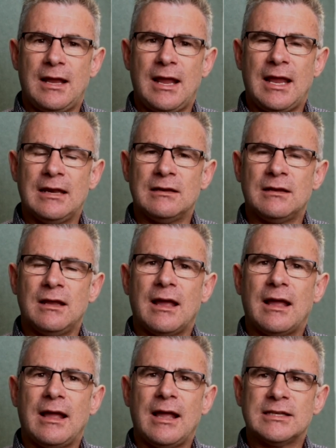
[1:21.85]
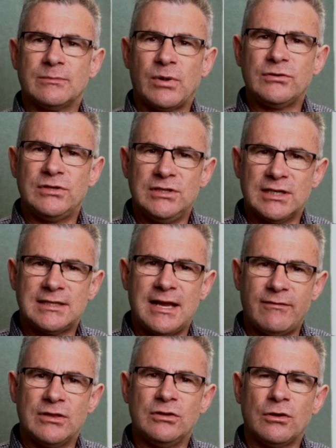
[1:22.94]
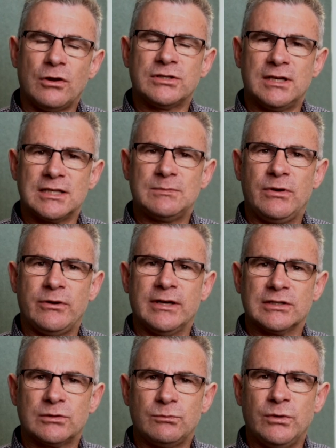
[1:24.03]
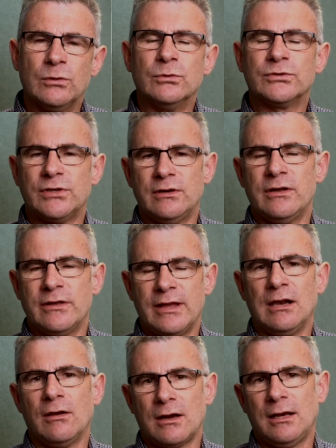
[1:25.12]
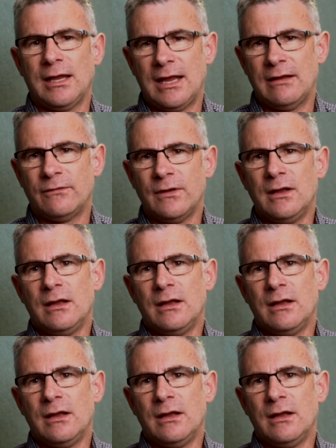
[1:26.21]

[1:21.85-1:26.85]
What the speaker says: And as opposed to just having the knowledge and experience, we also know that they likely have